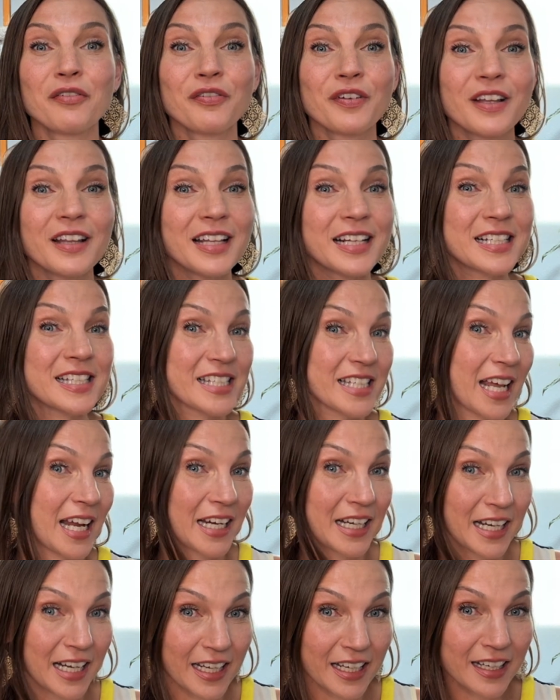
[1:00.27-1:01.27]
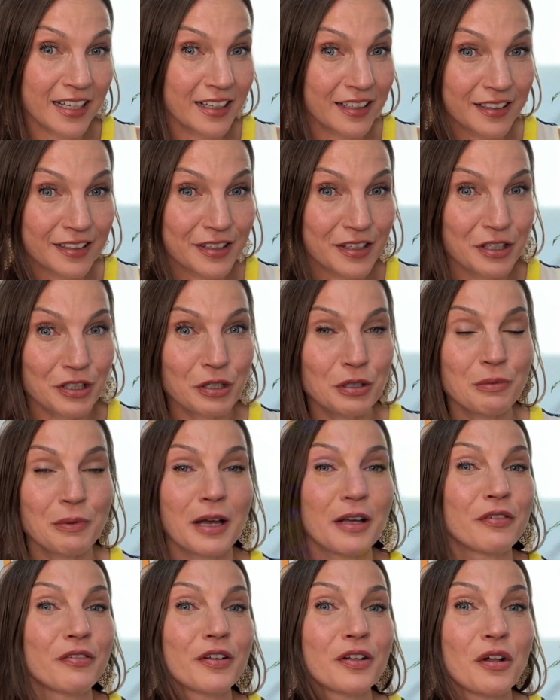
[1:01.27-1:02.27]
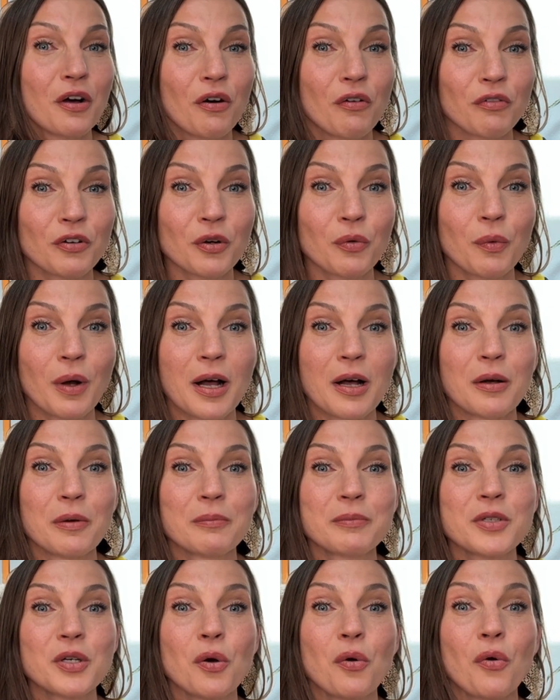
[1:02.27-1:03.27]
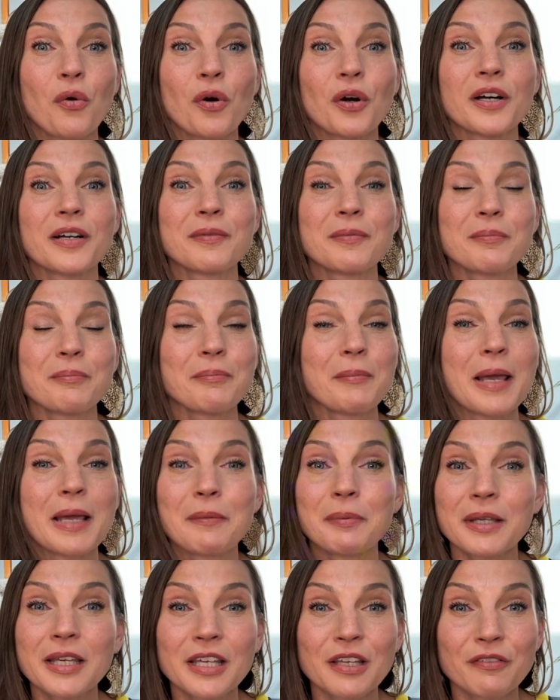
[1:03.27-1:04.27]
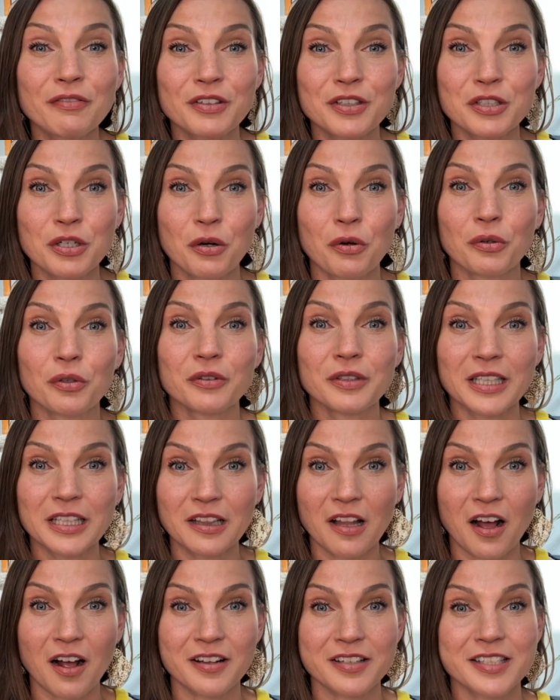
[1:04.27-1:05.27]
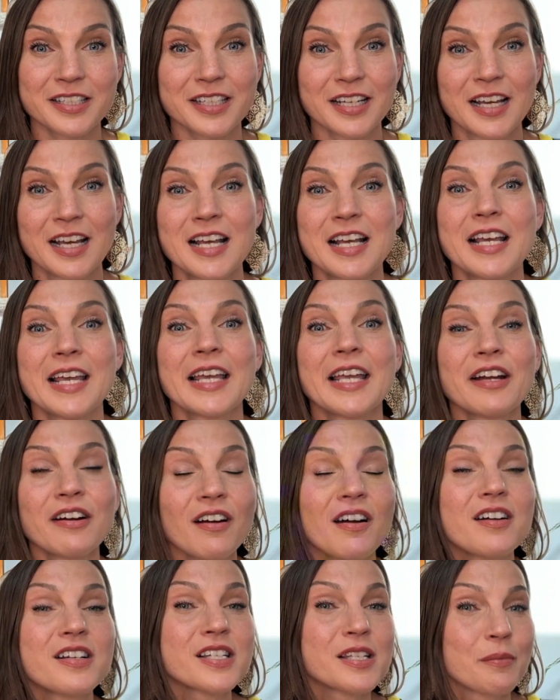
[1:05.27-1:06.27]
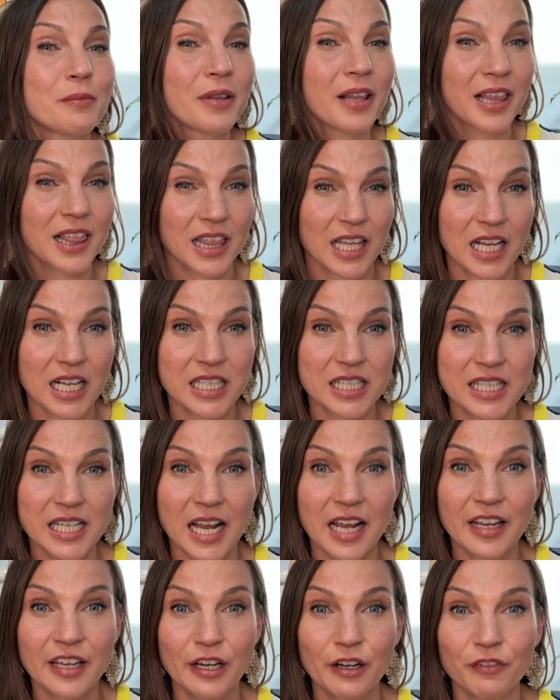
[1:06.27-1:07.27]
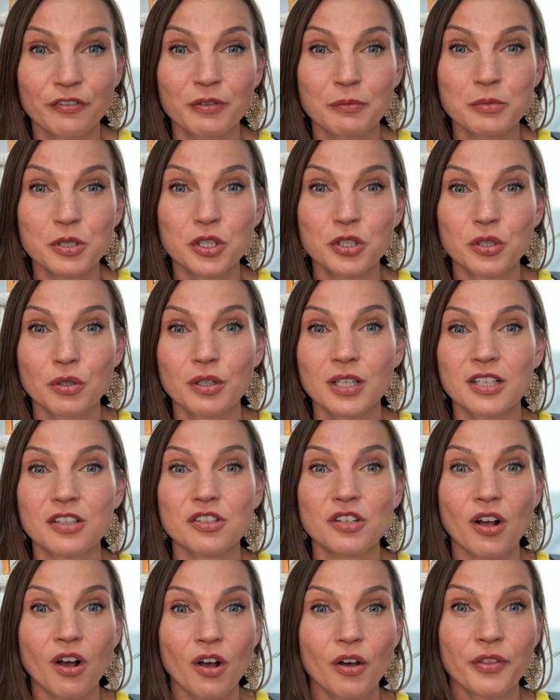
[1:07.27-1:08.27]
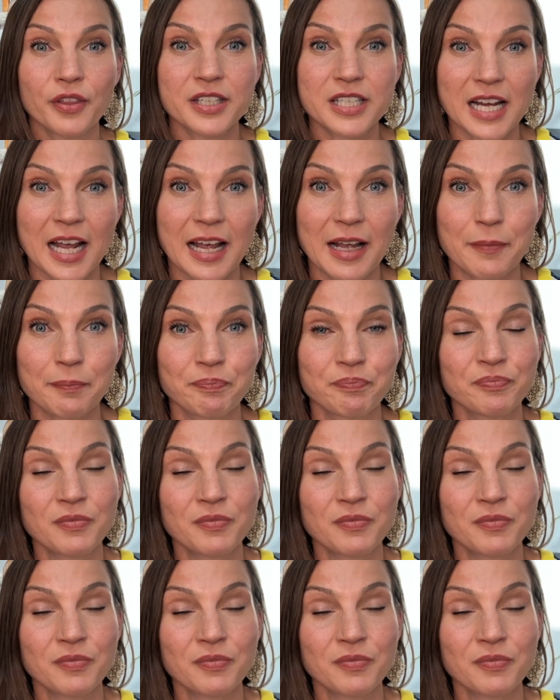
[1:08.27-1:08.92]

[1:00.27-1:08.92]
feel excited, you might feel overwhelmed, or maybe even totally lost. Here are some of the things I hear from students all the time.